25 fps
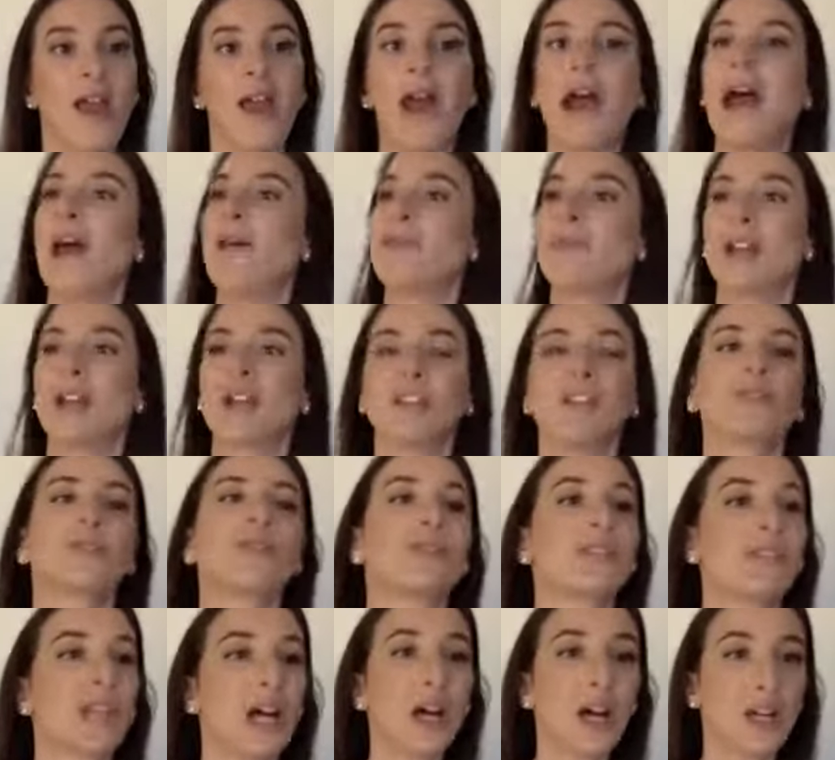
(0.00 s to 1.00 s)
and then
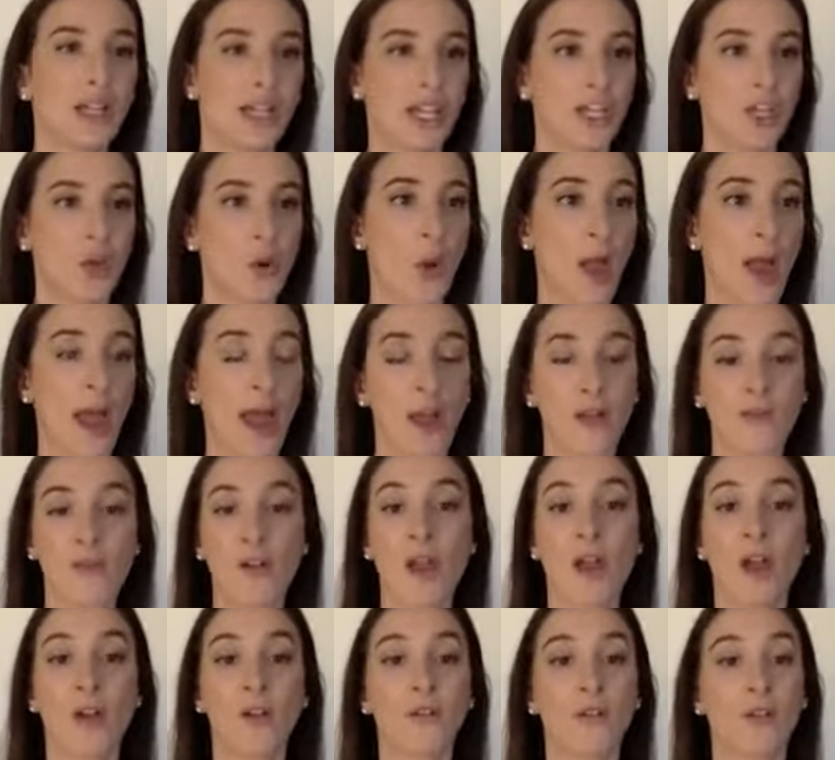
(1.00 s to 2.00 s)
you're done and you have
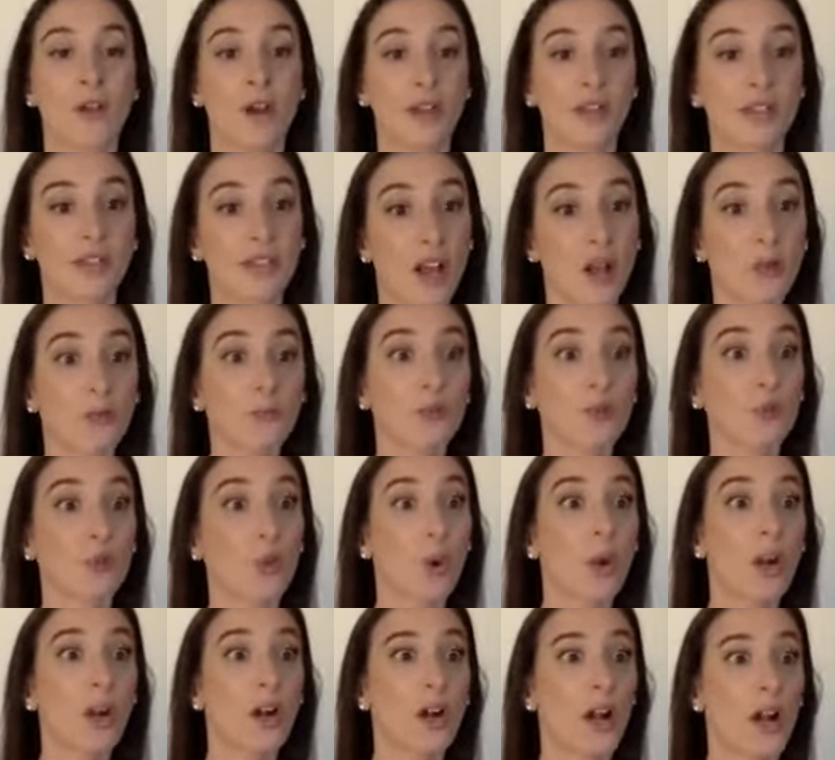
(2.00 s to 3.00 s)
some
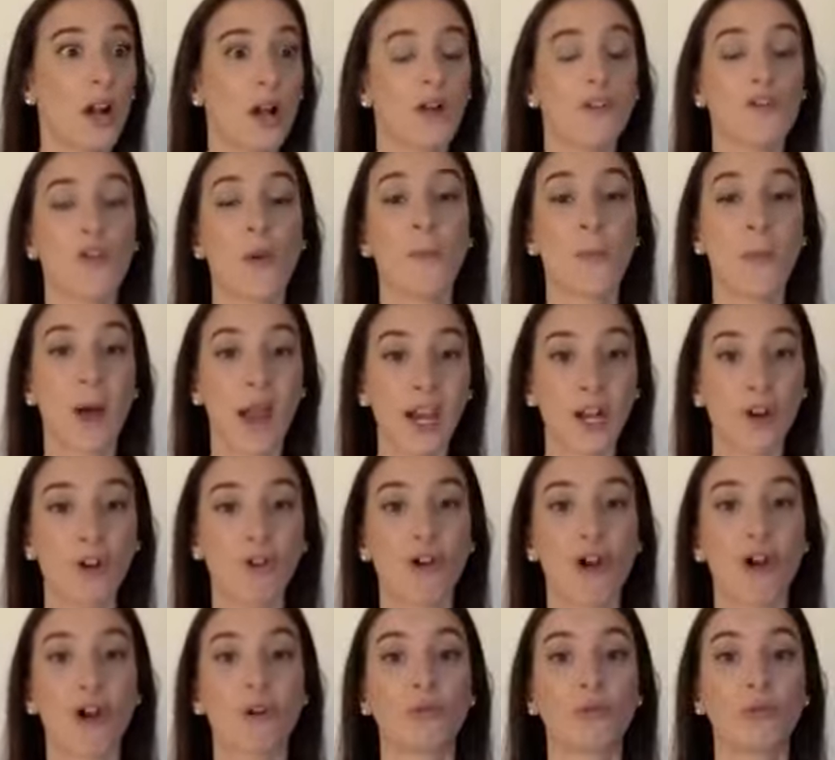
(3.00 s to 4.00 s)
sort of
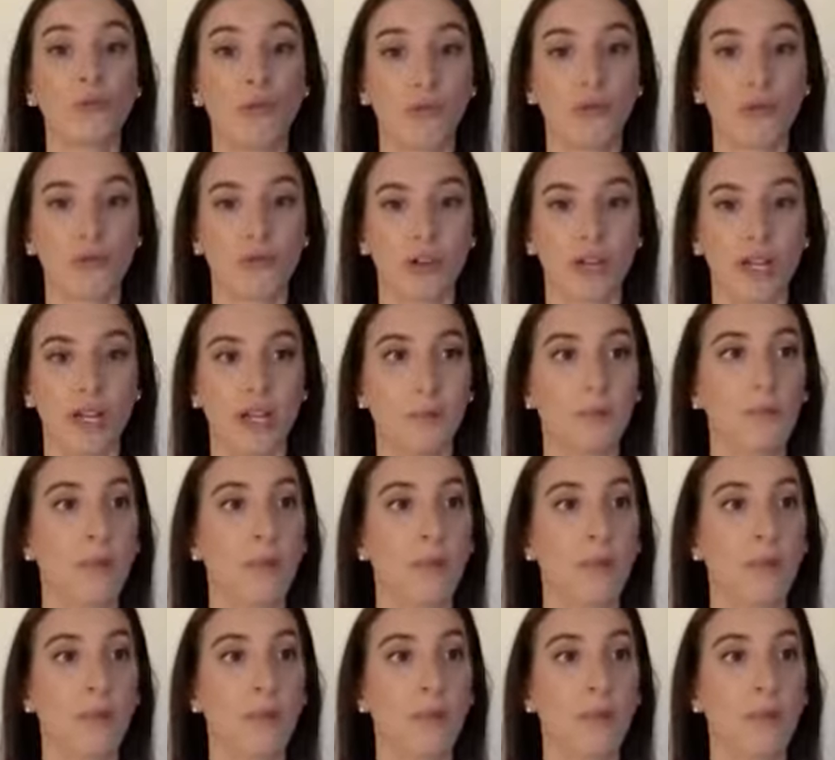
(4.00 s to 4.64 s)
micronutrient.